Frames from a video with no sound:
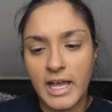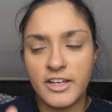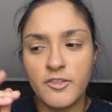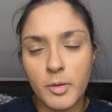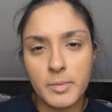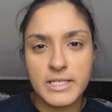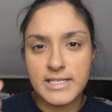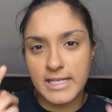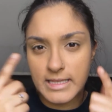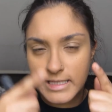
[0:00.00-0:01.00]
and you've probably
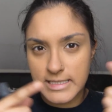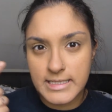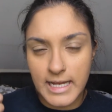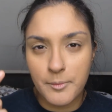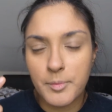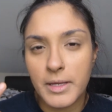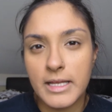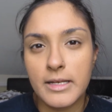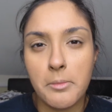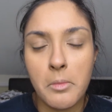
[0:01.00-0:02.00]
seen this step
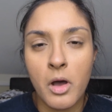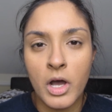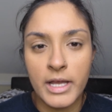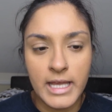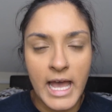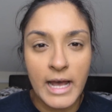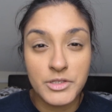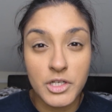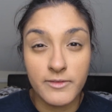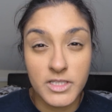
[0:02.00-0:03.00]
in my how
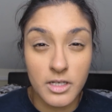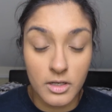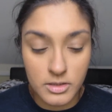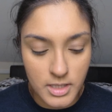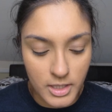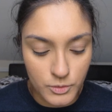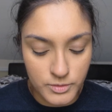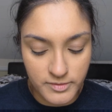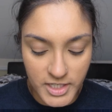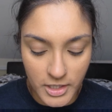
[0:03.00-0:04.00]
to cover dark
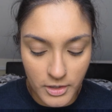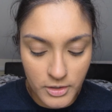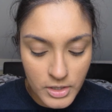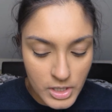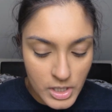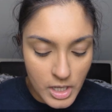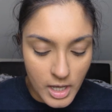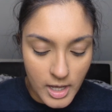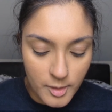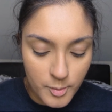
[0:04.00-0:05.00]
circles video,
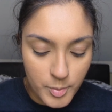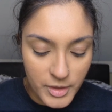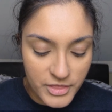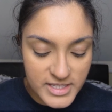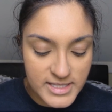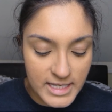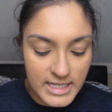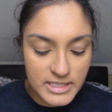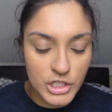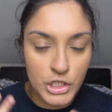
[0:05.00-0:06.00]
but this
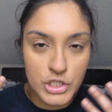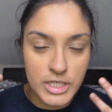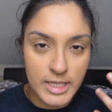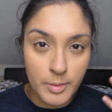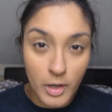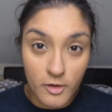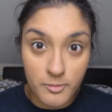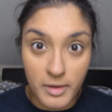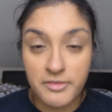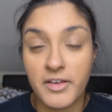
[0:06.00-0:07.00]
is usually part of
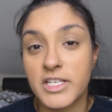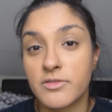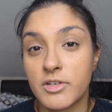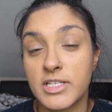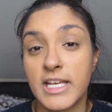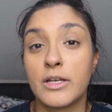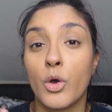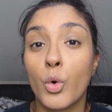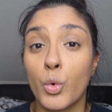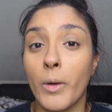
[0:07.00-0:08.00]
my face routine
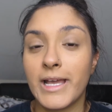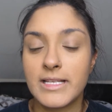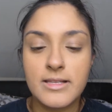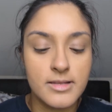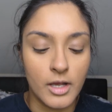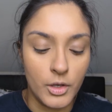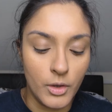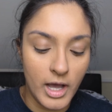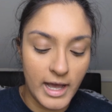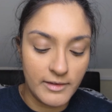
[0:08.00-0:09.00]
always,
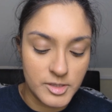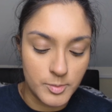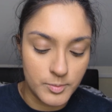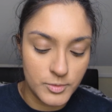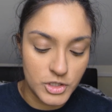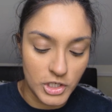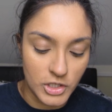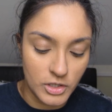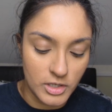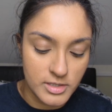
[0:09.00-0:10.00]
so I have to show
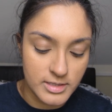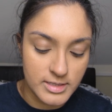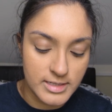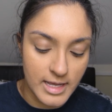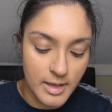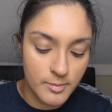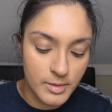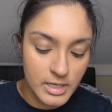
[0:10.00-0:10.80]
you guys this step.